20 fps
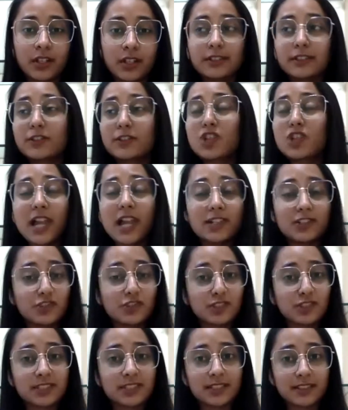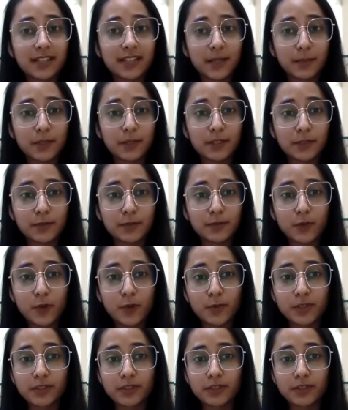the challenges that can be
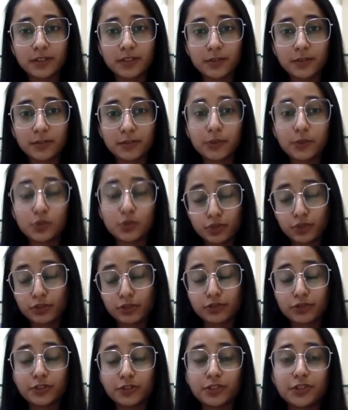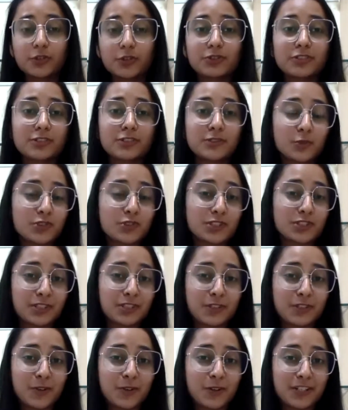reformed in the future to reduce the social
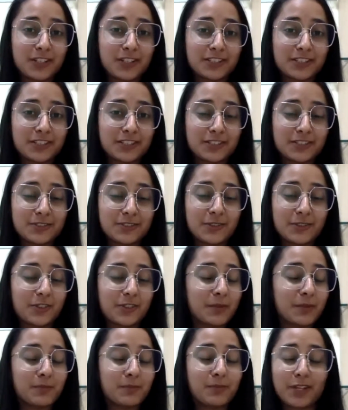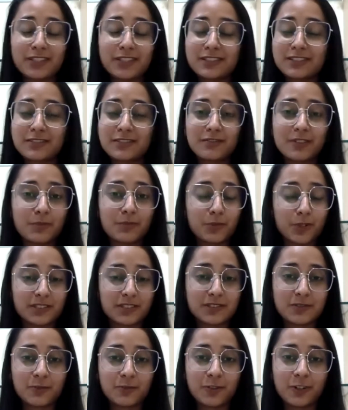inequalities through your
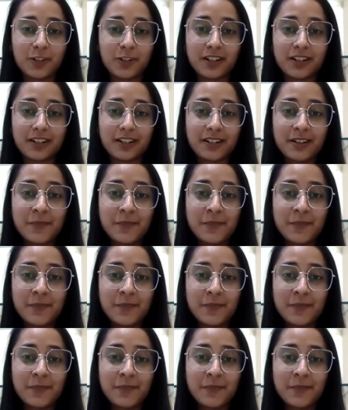impressive work.